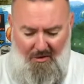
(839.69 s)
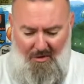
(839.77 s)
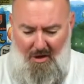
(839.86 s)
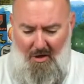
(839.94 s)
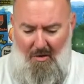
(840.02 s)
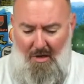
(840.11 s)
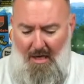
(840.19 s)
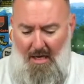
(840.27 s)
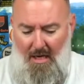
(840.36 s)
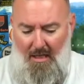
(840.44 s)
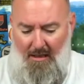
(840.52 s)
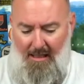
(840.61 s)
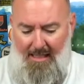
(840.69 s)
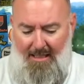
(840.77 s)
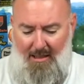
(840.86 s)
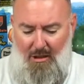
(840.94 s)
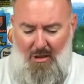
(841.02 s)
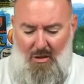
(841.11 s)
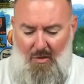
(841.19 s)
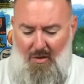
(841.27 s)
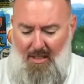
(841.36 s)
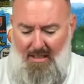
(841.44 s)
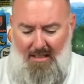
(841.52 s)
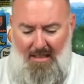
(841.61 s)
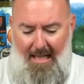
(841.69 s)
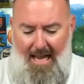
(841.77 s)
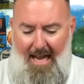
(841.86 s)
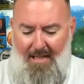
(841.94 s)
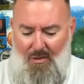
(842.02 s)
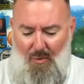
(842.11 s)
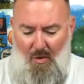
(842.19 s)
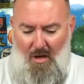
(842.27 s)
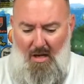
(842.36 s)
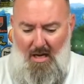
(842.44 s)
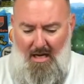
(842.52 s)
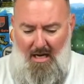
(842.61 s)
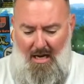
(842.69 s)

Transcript: So let's do this last one,